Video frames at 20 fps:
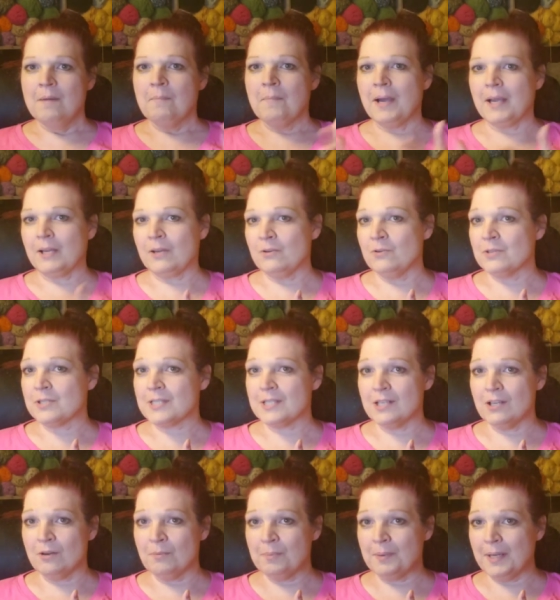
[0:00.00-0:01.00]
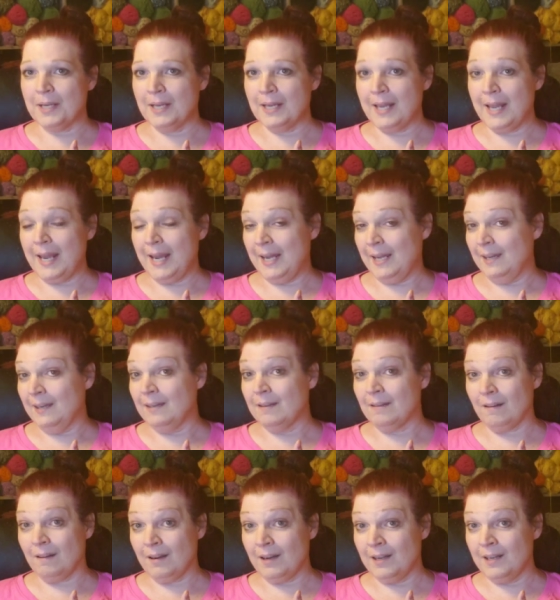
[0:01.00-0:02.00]
My Goosey will be
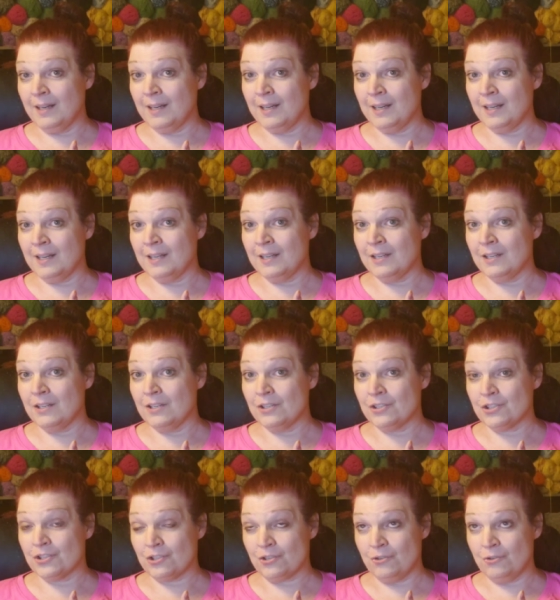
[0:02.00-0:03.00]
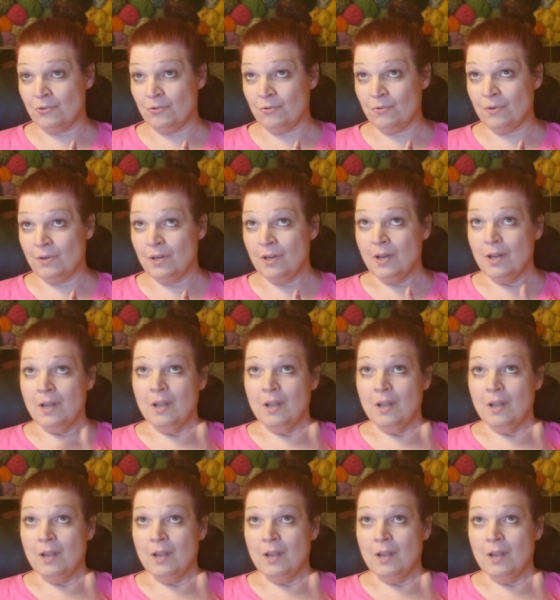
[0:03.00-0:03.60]
89 in June.